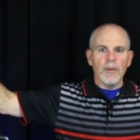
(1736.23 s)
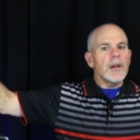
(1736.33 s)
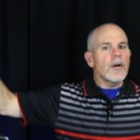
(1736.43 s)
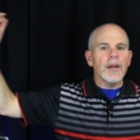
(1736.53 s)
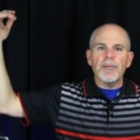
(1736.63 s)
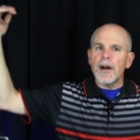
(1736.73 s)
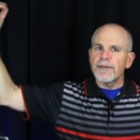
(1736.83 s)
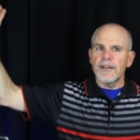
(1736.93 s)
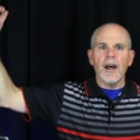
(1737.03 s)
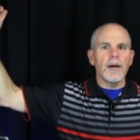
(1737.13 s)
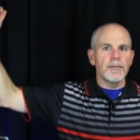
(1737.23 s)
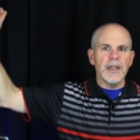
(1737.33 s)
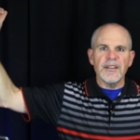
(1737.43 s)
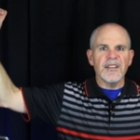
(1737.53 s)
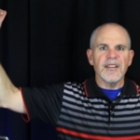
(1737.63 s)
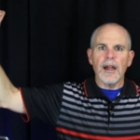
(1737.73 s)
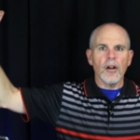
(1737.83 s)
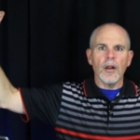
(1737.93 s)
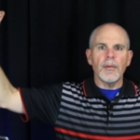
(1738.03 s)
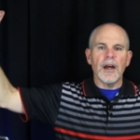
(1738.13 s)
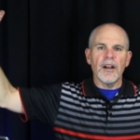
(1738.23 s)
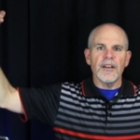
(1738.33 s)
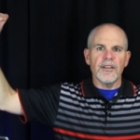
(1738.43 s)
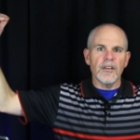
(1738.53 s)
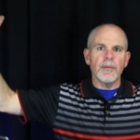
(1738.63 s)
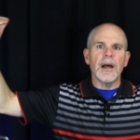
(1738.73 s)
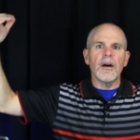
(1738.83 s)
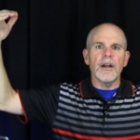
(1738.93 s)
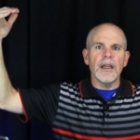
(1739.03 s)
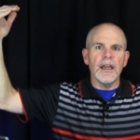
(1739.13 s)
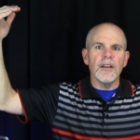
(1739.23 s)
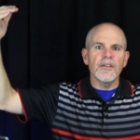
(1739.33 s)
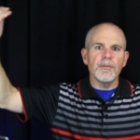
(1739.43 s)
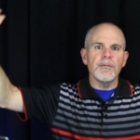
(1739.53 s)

We don't get puffed up because it's not all about us, it's about His